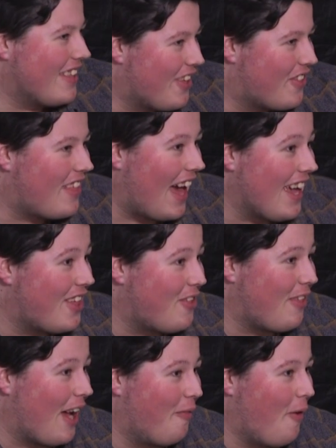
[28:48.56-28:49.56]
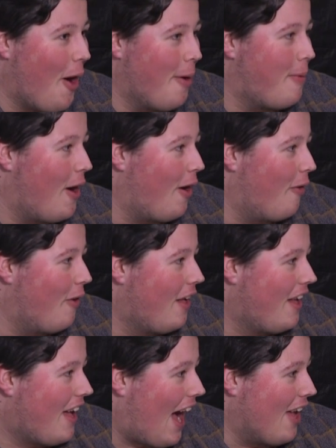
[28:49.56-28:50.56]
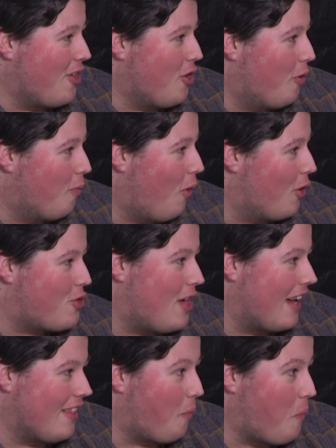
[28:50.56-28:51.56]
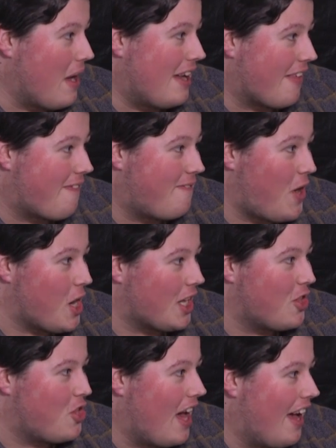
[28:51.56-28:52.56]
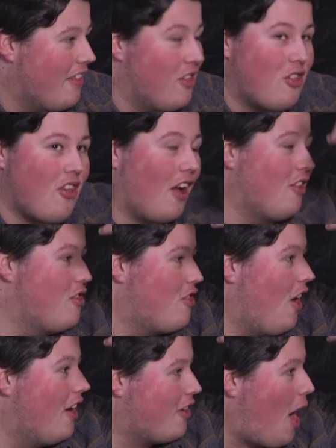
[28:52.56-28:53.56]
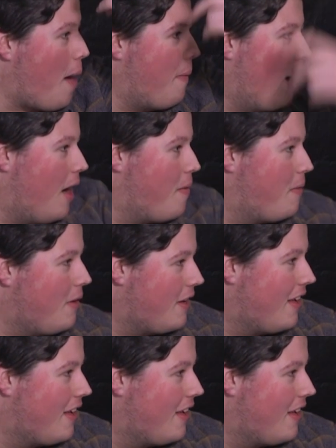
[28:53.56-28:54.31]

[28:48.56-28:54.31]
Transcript: and then it just takes you down a wormhole, and you're watching the weirdest fucking shit, and the sun started to come up.